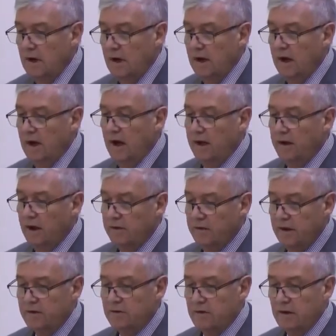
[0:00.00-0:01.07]
And I
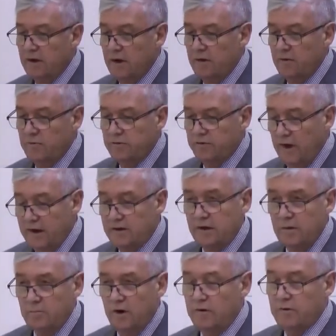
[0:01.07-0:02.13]
then said
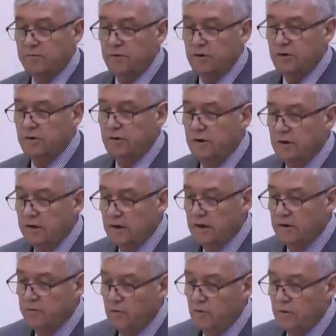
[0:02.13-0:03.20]
in my review that
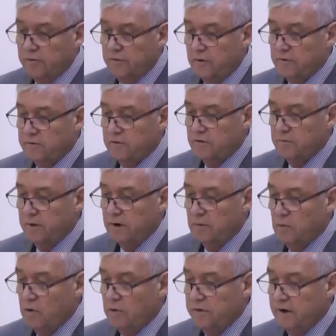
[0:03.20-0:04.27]
if all authorities
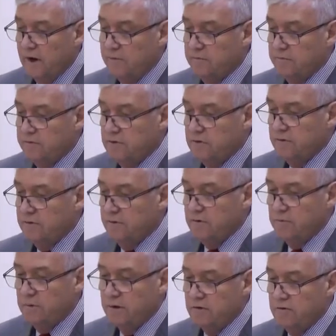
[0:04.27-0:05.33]
spending more than the average reducer
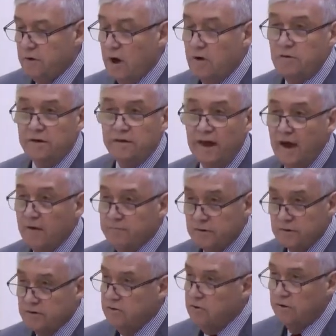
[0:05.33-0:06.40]
expenditure, only the
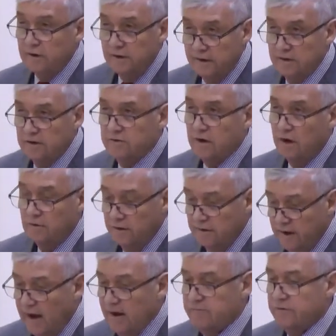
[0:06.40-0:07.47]
average, not the leanest, only
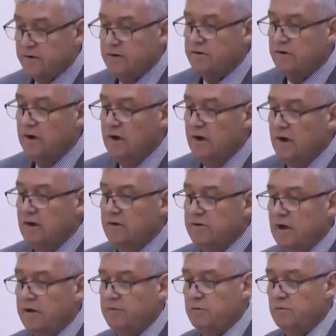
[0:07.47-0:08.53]
the average,
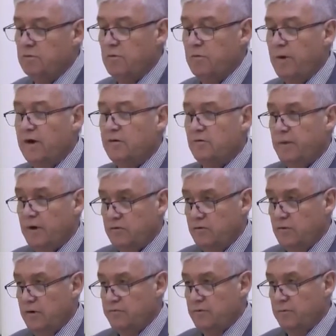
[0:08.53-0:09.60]
savings would amount to about £200
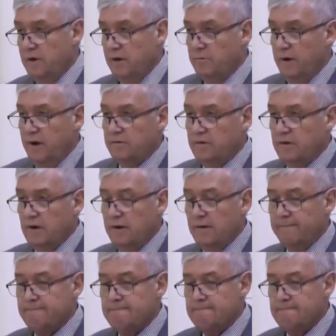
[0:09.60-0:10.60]
million a year.